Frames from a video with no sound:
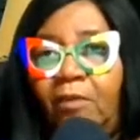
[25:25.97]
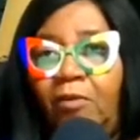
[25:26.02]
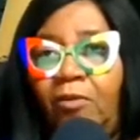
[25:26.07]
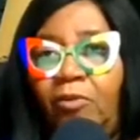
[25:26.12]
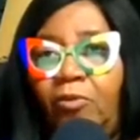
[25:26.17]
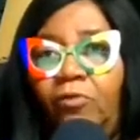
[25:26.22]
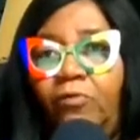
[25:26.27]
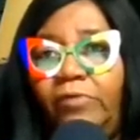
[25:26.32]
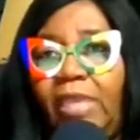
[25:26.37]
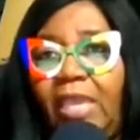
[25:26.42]

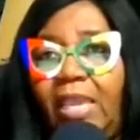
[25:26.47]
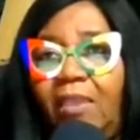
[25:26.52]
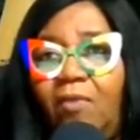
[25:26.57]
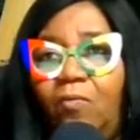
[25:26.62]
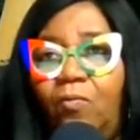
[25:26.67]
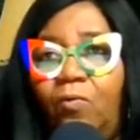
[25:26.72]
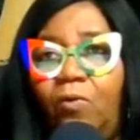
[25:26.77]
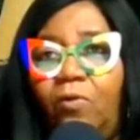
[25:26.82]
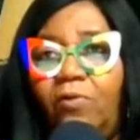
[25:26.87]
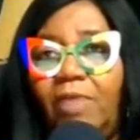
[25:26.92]
You
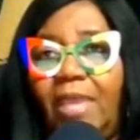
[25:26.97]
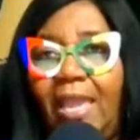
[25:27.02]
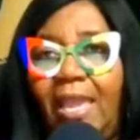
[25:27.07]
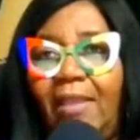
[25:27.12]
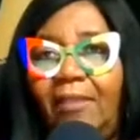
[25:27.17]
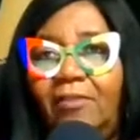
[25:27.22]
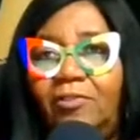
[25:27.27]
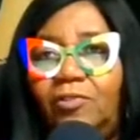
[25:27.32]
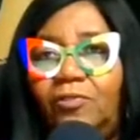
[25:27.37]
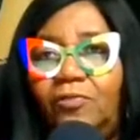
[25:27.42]
can't work
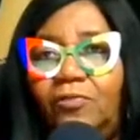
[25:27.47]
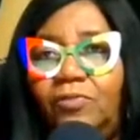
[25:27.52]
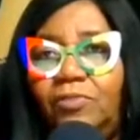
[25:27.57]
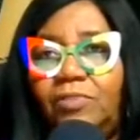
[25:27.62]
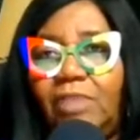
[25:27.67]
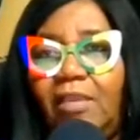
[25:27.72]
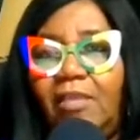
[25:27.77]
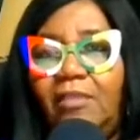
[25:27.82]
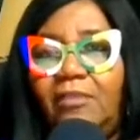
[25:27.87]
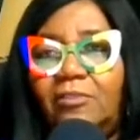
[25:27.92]
at two
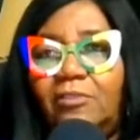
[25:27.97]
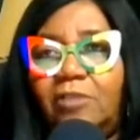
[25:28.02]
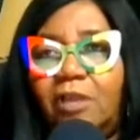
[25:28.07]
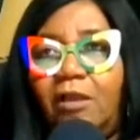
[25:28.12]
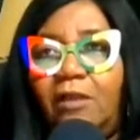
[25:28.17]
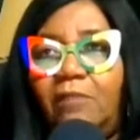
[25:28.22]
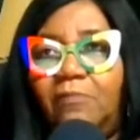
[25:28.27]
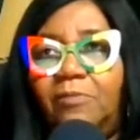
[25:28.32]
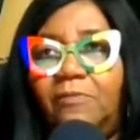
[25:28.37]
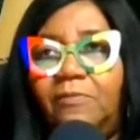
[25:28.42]
state
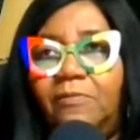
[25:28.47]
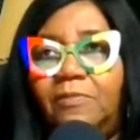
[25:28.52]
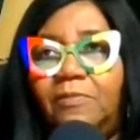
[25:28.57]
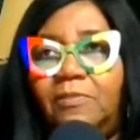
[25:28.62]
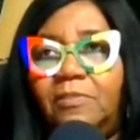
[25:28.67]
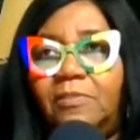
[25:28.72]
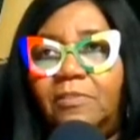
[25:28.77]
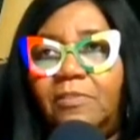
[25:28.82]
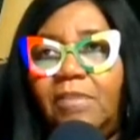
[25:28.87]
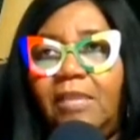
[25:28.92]
jobs. This is
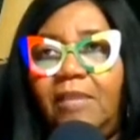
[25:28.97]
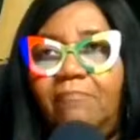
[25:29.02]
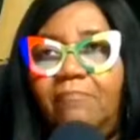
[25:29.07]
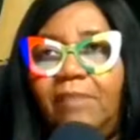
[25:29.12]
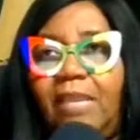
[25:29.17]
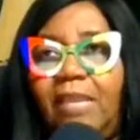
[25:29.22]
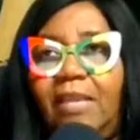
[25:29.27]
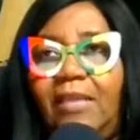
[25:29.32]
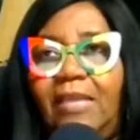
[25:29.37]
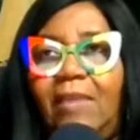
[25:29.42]
the same
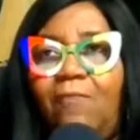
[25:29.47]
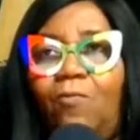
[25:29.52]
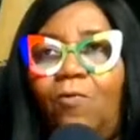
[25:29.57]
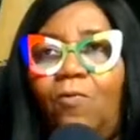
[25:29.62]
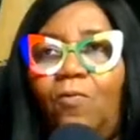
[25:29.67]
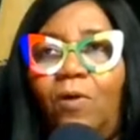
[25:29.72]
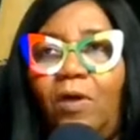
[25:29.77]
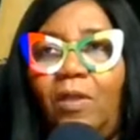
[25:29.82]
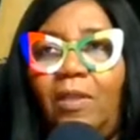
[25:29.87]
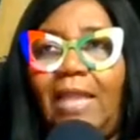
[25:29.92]
thing. They
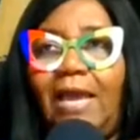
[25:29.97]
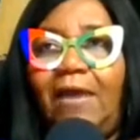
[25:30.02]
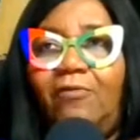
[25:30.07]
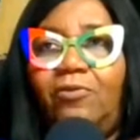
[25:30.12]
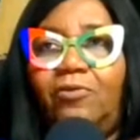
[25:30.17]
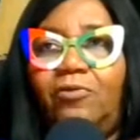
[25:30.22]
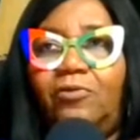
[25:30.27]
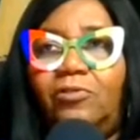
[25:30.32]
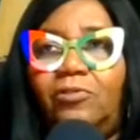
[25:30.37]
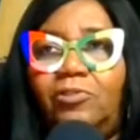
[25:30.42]
won't allow
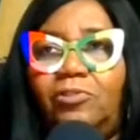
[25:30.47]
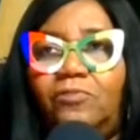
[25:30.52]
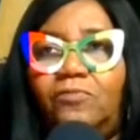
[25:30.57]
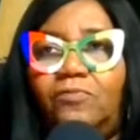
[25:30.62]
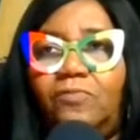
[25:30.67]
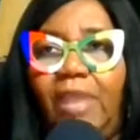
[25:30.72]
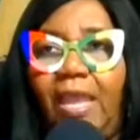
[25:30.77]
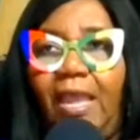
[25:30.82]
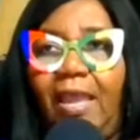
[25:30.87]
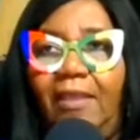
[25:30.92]
you to
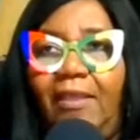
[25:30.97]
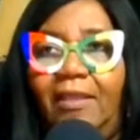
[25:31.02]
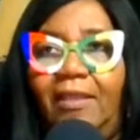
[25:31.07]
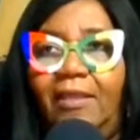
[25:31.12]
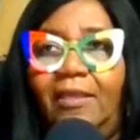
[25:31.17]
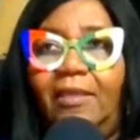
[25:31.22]
do that.